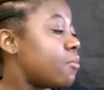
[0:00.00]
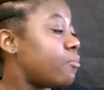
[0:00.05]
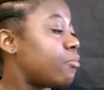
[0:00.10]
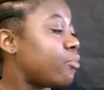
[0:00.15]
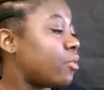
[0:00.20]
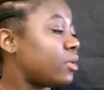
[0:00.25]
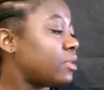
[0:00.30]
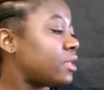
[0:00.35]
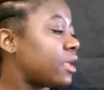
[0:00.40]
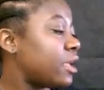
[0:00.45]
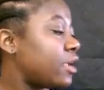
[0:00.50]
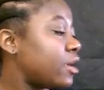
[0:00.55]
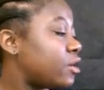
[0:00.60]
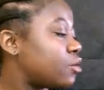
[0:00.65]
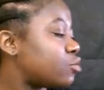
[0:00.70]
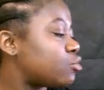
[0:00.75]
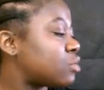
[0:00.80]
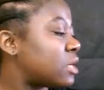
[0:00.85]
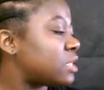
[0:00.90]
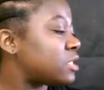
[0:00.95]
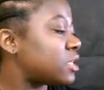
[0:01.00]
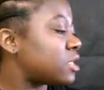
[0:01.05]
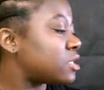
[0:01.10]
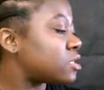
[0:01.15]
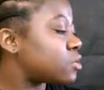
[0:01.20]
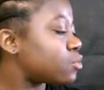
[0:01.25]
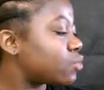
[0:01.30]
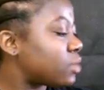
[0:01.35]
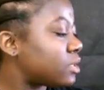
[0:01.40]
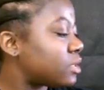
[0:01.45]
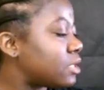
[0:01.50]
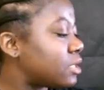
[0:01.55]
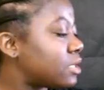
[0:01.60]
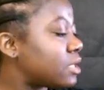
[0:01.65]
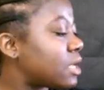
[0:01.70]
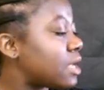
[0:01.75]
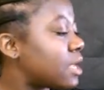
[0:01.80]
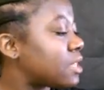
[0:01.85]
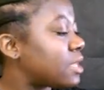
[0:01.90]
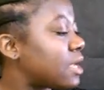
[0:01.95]
brought the hair, so I just went
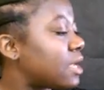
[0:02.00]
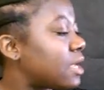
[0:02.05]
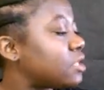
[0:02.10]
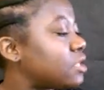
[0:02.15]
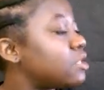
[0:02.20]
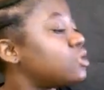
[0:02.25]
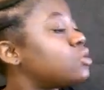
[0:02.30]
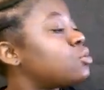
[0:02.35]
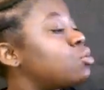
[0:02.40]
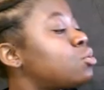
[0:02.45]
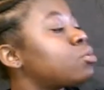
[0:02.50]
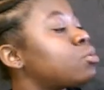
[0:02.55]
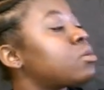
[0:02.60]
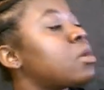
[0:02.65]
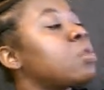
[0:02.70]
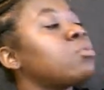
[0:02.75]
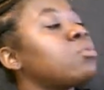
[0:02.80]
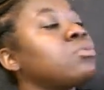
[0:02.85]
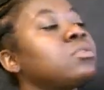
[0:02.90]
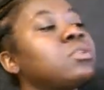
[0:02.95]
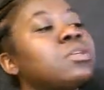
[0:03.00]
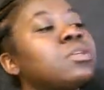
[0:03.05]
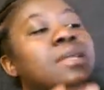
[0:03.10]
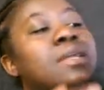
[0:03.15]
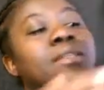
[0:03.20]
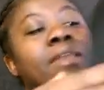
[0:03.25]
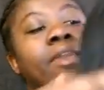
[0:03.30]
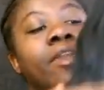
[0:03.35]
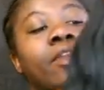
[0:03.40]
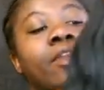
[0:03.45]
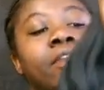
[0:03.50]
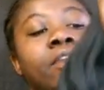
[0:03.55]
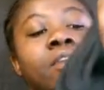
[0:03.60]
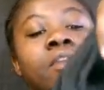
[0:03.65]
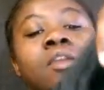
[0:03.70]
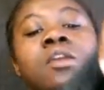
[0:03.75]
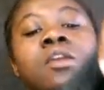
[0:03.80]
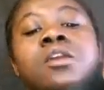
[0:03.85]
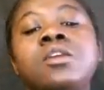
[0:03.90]
in and I took a good look at the hair,